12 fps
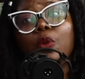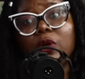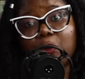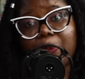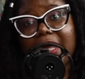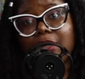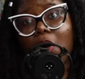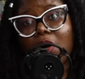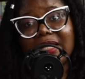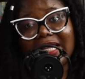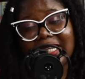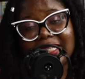was paying
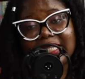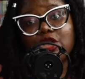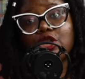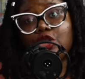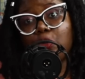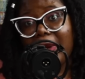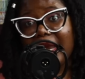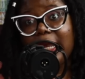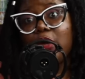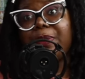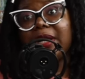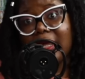all that attention to
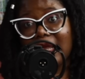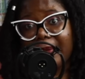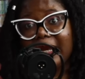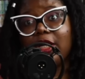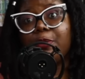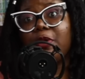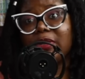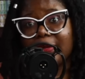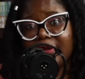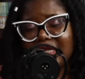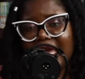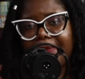Penelope now that Penelope was
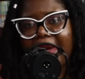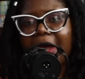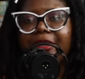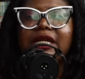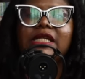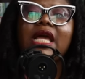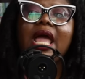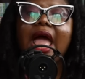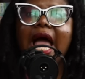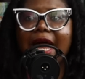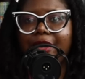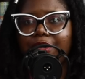about to get married
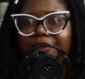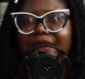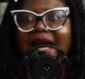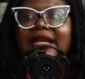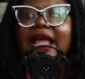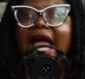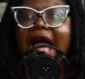and all of that.